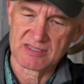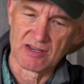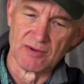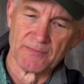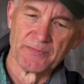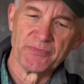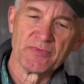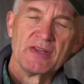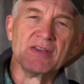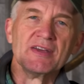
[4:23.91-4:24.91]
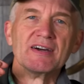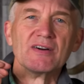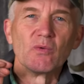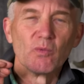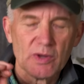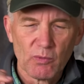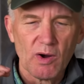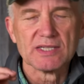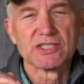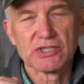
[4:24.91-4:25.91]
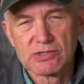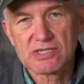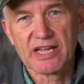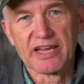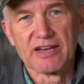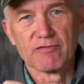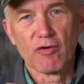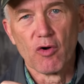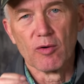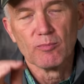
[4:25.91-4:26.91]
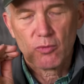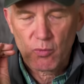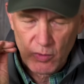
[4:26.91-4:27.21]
So we want you to stay informed.